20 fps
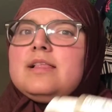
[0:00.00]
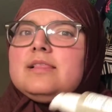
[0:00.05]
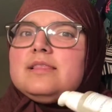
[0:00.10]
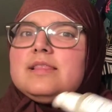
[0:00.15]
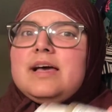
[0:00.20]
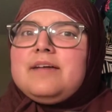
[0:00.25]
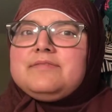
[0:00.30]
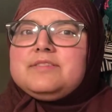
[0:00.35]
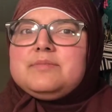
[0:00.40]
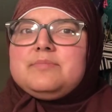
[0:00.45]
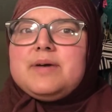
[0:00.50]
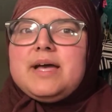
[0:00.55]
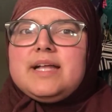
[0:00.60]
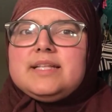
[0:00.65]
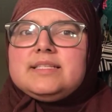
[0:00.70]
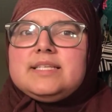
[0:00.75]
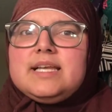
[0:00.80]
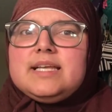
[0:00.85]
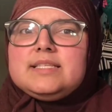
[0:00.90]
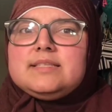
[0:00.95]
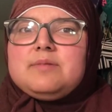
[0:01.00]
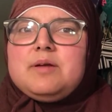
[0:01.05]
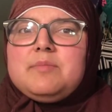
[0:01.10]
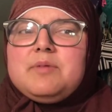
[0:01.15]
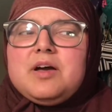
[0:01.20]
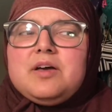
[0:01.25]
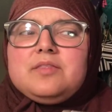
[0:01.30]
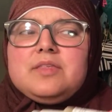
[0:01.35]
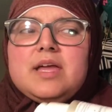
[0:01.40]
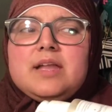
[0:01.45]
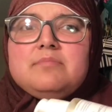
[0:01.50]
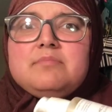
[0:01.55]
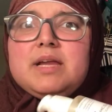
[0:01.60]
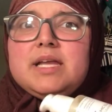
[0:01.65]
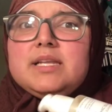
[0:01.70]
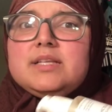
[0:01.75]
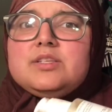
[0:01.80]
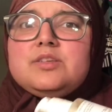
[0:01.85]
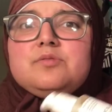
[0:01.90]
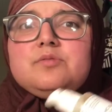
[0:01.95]
left a bad taste in my mouth, and
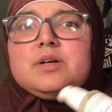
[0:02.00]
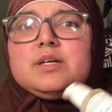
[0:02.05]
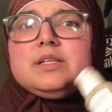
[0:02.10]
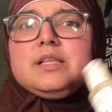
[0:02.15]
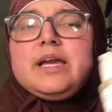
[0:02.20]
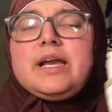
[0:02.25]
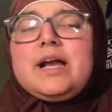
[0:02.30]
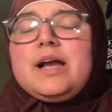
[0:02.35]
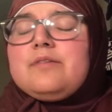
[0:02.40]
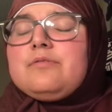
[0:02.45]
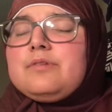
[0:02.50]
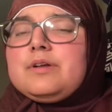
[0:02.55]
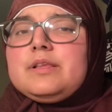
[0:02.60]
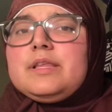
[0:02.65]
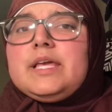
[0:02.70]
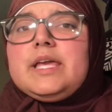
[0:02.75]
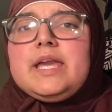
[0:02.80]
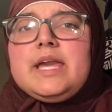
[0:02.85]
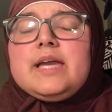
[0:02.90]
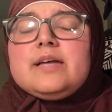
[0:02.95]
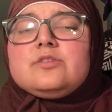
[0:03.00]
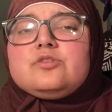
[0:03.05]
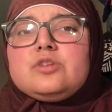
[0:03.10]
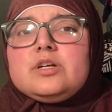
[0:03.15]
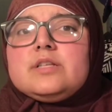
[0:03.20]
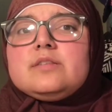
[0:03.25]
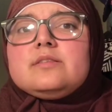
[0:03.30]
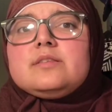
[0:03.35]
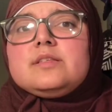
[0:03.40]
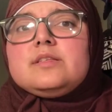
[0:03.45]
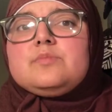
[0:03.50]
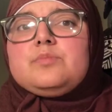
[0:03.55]
made it to where like I really can't trust this